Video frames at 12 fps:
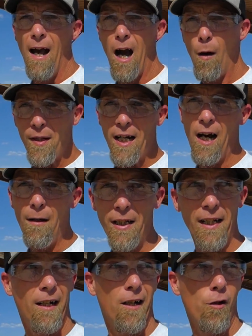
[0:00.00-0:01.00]
Out behind
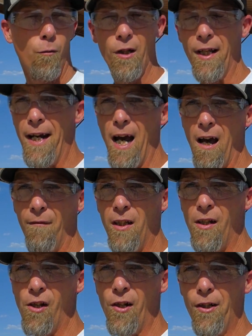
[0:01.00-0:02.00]
me here is where they have
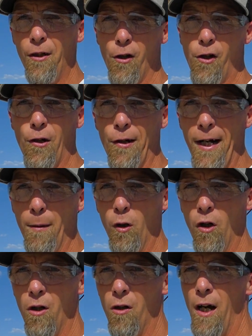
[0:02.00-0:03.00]
the Steel
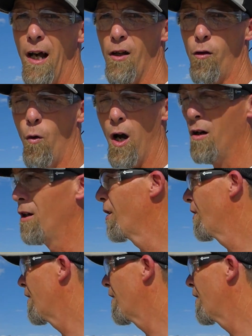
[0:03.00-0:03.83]
Scramble as well as